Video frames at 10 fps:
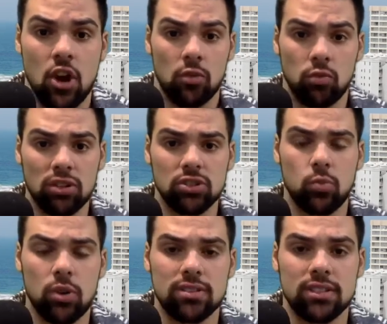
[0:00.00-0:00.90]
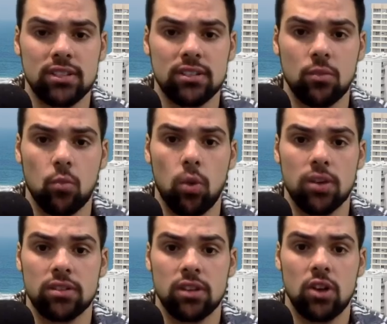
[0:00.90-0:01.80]
Russell Wilson
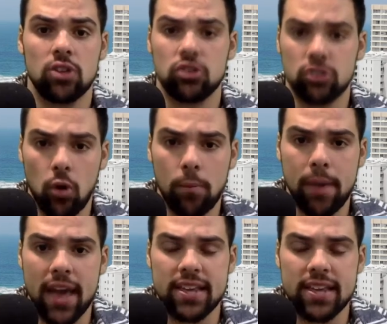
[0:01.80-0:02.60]
was so bad.